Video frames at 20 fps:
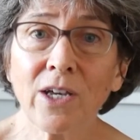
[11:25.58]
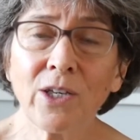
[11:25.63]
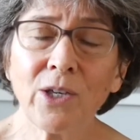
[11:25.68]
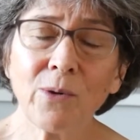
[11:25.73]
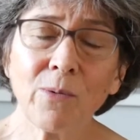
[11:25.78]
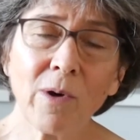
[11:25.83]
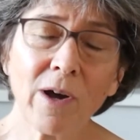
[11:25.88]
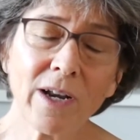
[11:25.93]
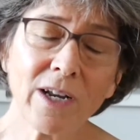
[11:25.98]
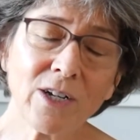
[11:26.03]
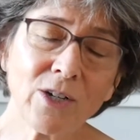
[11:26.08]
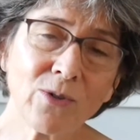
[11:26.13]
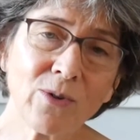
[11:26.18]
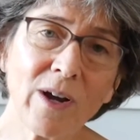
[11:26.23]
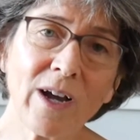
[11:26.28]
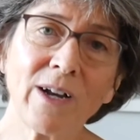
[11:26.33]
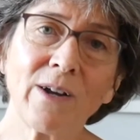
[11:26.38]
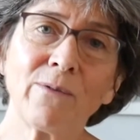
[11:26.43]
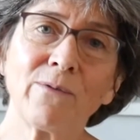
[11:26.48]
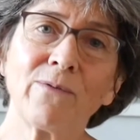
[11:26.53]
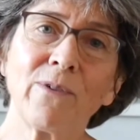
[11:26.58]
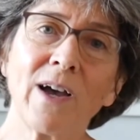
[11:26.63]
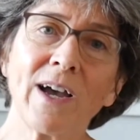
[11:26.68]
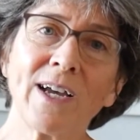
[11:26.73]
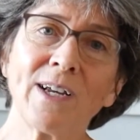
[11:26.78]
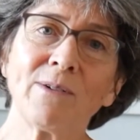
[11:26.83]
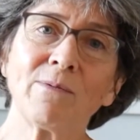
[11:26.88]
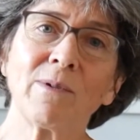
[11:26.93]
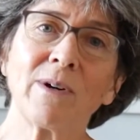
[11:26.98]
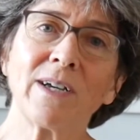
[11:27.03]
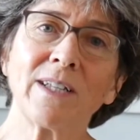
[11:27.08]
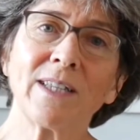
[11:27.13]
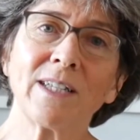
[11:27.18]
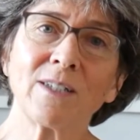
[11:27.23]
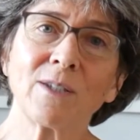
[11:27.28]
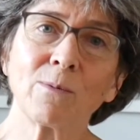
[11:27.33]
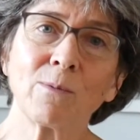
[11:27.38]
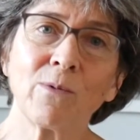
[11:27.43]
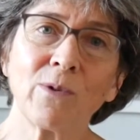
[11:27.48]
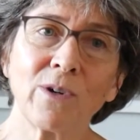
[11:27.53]
You want to try to find one
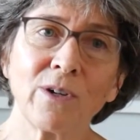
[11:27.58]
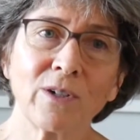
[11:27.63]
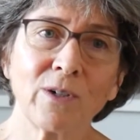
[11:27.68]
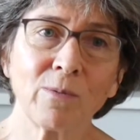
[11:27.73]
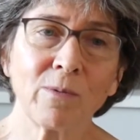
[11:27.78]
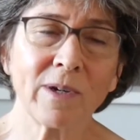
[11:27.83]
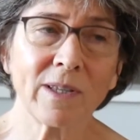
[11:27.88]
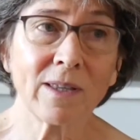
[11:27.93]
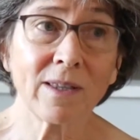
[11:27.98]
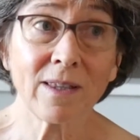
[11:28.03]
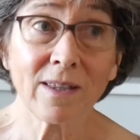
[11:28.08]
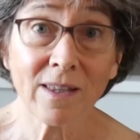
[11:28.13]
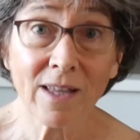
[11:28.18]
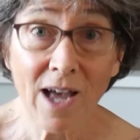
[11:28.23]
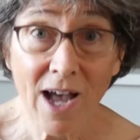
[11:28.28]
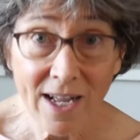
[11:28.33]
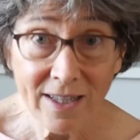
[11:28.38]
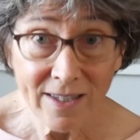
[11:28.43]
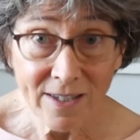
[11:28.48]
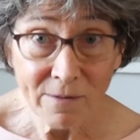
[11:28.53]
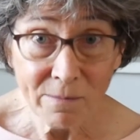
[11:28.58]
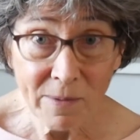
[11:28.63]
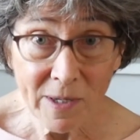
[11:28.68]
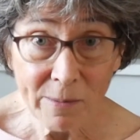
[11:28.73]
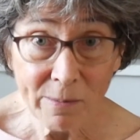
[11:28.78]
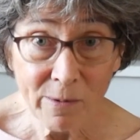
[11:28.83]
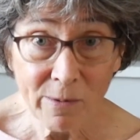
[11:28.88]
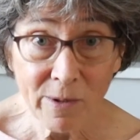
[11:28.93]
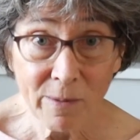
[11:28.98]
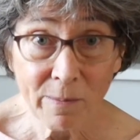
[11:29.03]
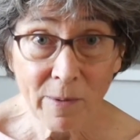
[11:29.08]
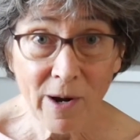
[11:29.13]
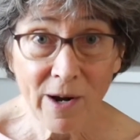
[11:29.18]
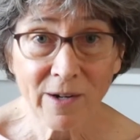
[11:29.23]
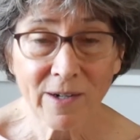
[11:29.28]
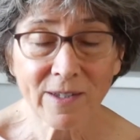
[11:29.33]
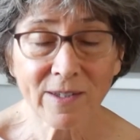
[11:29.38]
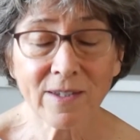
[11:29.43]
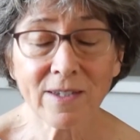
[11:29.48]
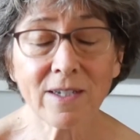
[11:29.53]
that's worked with lots of people with
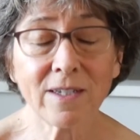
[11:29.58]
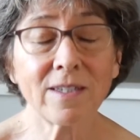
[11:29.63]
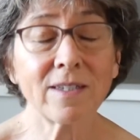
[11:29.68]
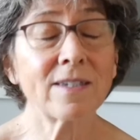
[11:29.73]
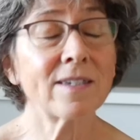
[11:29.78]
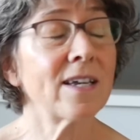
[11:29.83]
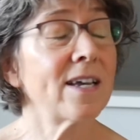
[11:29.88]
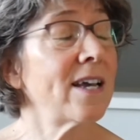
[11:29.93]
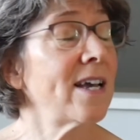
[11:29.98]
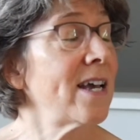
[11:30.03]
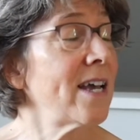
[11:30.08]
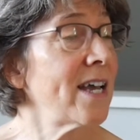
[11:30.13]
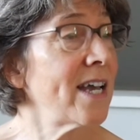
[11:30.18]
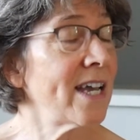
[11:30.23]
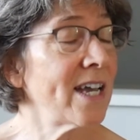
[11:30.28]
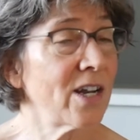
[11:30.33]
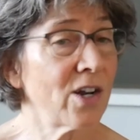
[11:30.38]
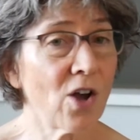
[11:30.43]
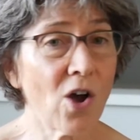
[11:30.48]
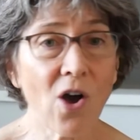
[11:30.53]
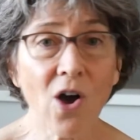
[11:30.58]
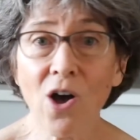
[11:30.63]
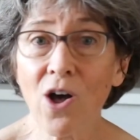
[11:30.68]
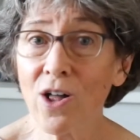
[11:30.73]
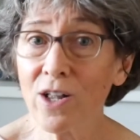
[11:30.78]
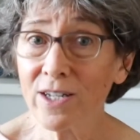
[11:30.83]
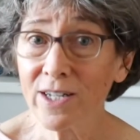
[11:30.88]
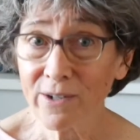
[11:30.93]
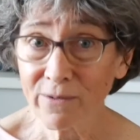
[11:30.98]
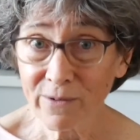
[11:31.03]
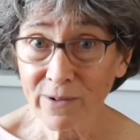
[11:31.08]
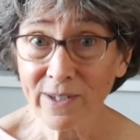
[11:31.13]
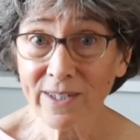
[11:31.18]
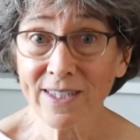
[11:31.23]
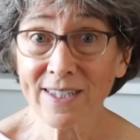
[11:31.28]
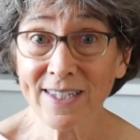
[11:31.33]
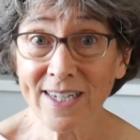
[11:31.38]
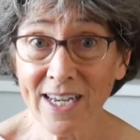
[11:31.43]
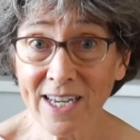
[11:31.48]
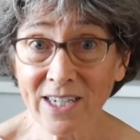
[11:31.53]
Parkinson's in all
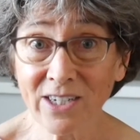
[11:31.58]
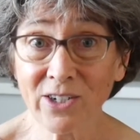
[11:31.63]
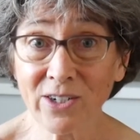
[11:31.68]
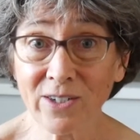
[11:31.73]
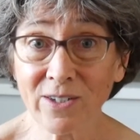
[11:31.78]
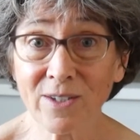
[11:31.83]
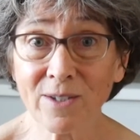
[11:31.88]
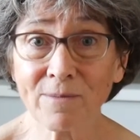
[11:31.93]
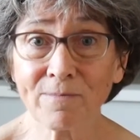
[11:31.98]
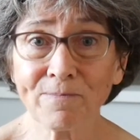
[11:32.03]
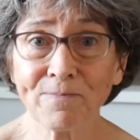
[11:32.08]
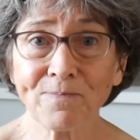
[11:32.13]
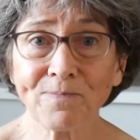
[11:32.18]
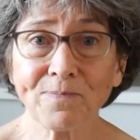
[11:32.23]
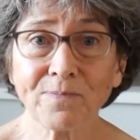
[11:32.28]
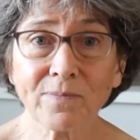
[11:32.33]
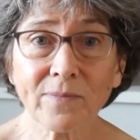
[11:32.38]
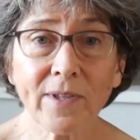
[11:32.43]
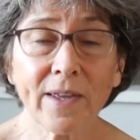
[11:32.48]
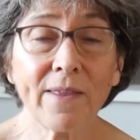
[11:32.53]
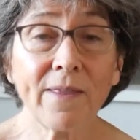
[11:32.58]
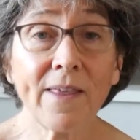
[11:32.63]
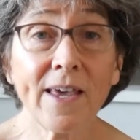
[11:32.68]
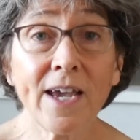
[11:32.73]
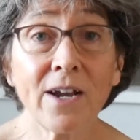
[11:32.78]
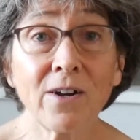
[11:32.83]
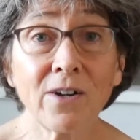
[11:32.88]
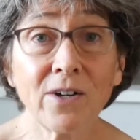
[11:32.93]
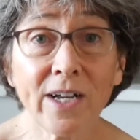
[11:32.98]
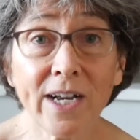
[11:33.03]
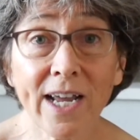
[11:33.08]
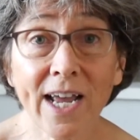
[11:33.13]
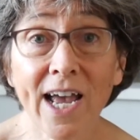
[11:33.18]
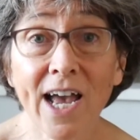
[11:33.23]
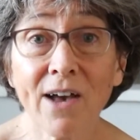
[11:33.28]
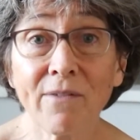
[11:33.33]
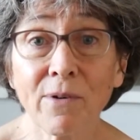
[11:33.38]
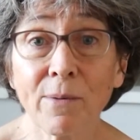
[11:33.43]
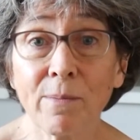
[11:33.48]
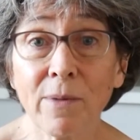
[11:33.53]
different stages. They're going to
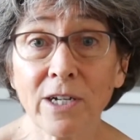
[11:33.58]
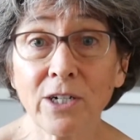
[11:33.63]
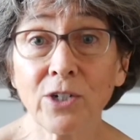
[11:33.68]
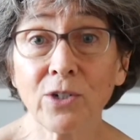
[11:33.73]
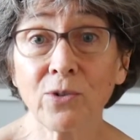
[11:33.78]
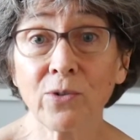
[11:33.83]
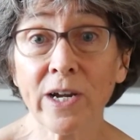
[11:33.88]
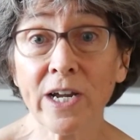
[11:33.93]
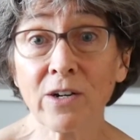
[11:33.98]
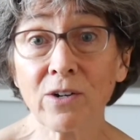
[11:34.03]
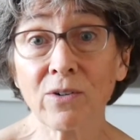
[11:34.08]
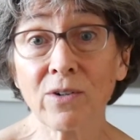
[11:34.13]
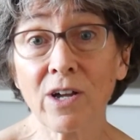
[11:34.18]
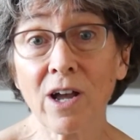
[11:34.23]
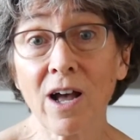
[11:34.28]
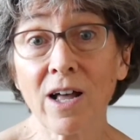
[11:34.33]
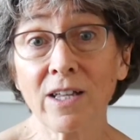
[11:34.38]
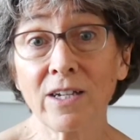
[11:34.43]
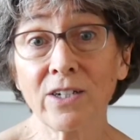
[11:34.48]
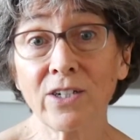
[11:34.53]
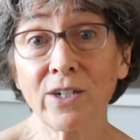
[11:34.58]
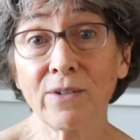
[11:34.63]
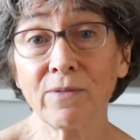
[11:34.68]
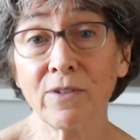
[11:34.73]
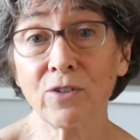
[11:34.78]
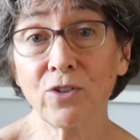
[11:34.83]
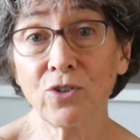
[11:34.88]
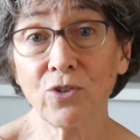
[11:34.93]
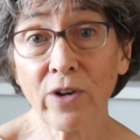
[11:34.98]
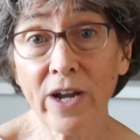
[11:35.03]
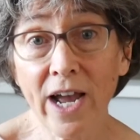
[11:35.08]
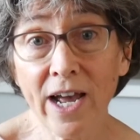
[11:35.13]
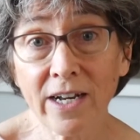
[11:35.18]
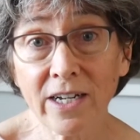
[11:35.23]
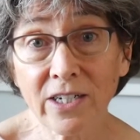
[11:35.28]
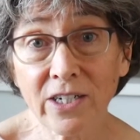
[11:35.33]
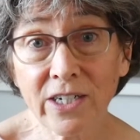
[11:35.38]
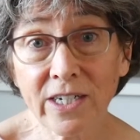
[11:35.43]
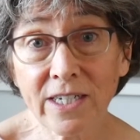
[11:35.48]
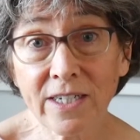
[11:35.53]
have a much greater knowledge of the
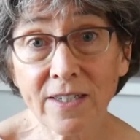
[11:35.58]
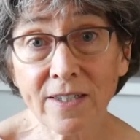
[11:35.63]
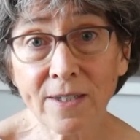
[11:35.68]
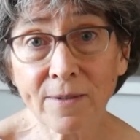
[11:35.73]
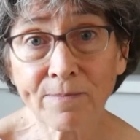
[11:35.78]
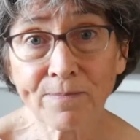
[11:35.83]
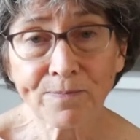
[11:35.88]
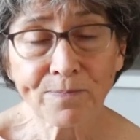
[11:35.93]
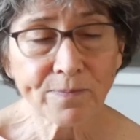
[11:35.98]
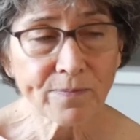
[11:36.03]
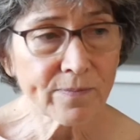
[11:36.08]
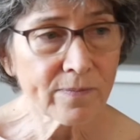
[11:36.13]
strategies,